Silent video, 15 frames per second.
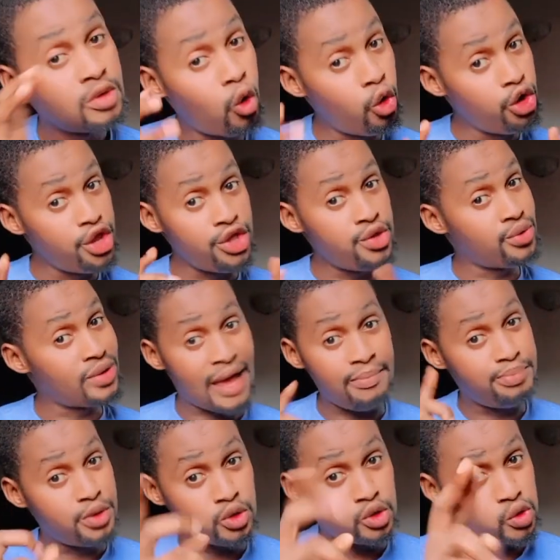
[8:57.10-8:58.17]
Only you,
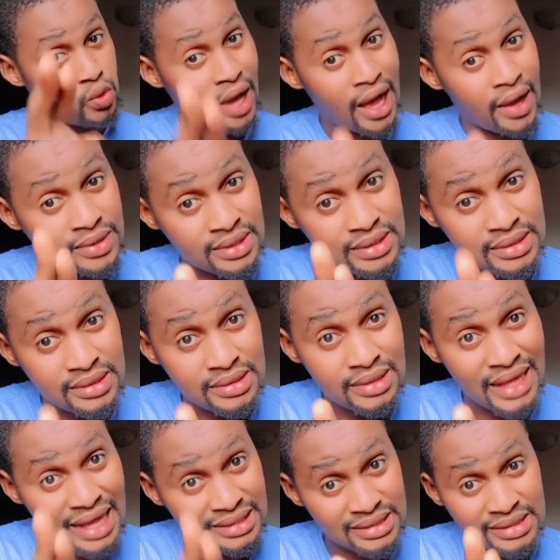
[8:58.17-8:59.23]
nine built two
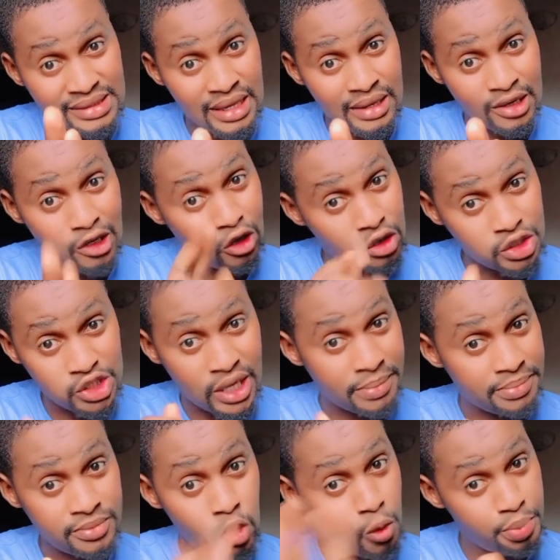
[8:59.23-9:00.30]
houses last year, launcher,
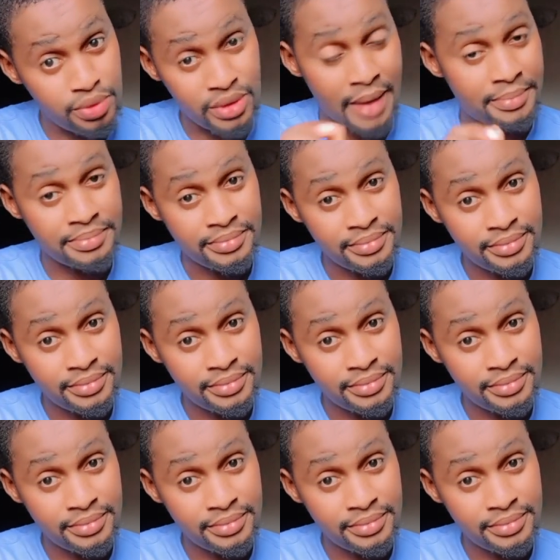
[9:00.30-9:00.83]
open up.